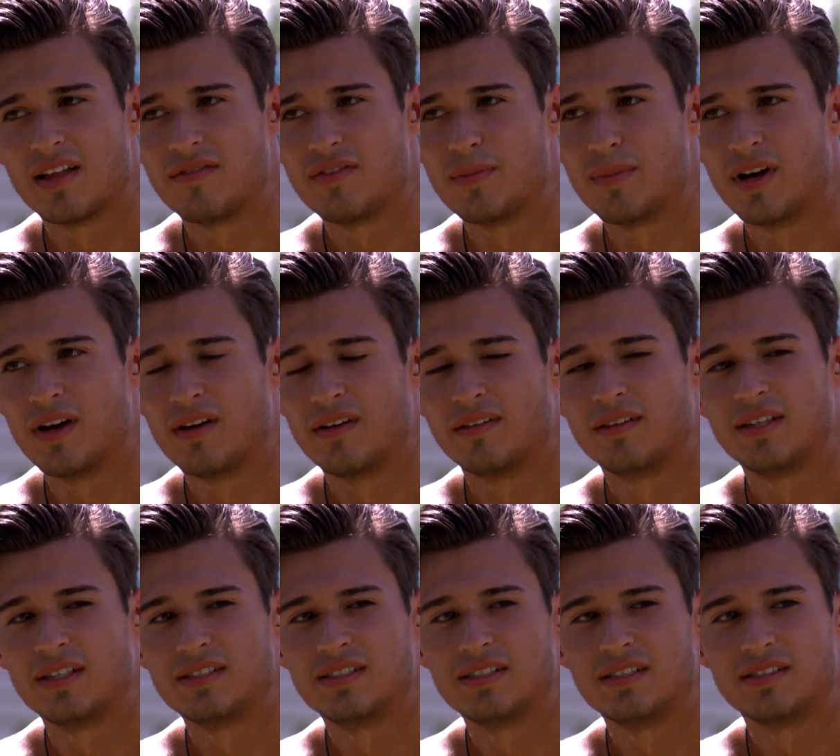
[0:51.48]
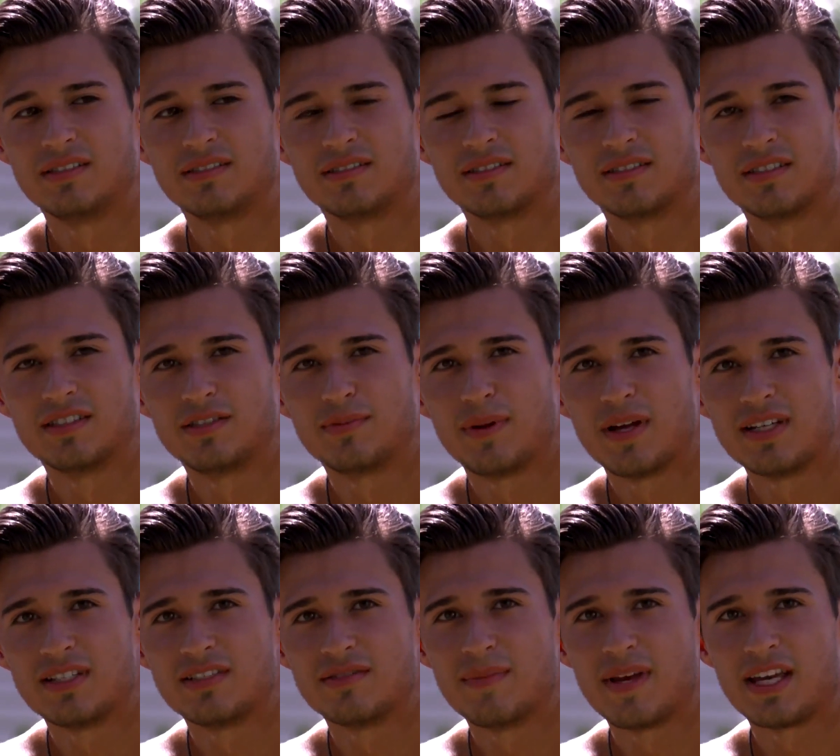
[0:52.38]
I love you both. This
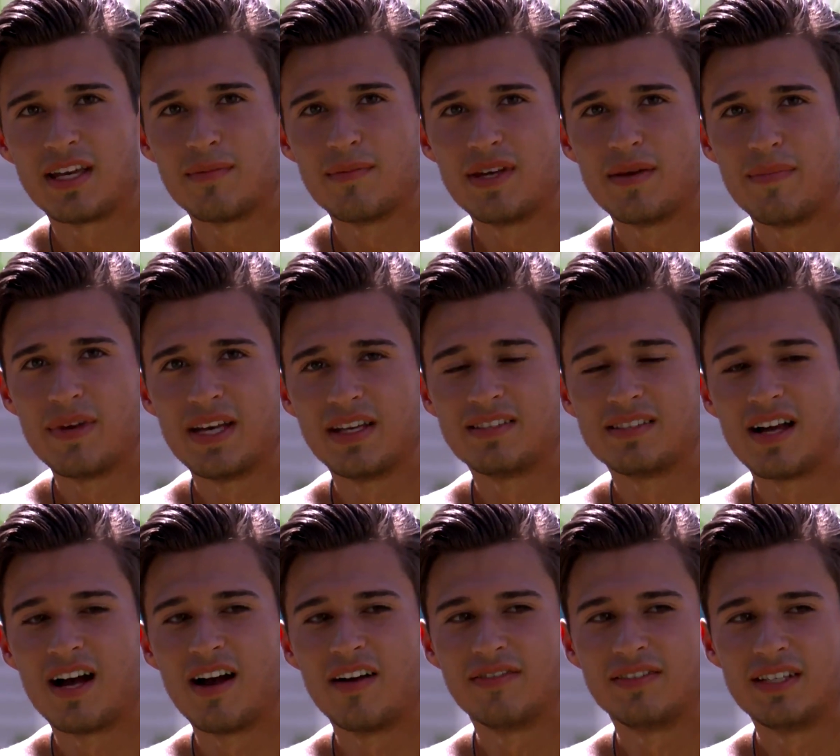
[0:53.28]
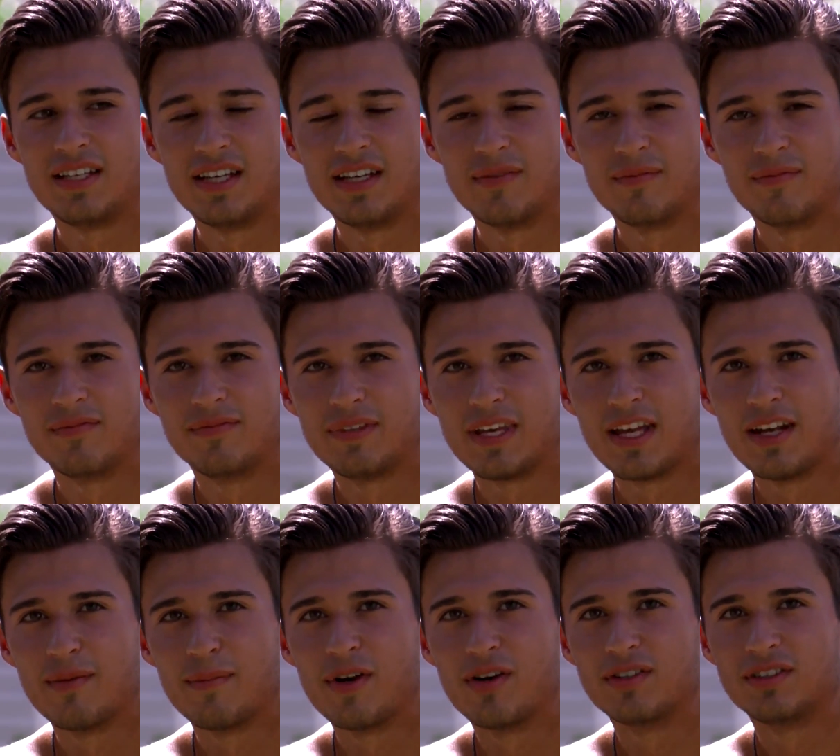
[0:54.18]
place is making me a big softie and
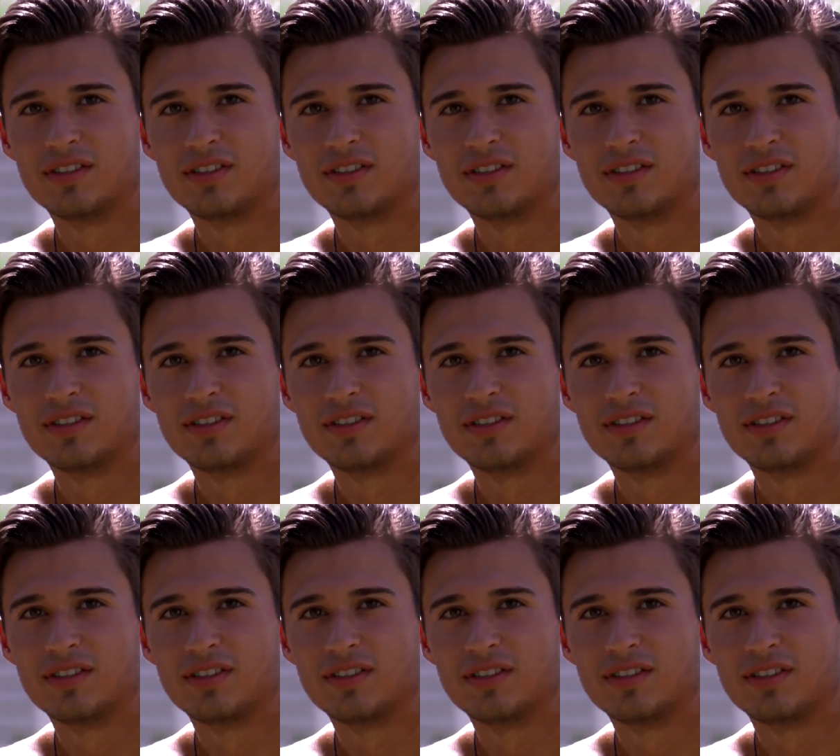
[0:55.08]
getting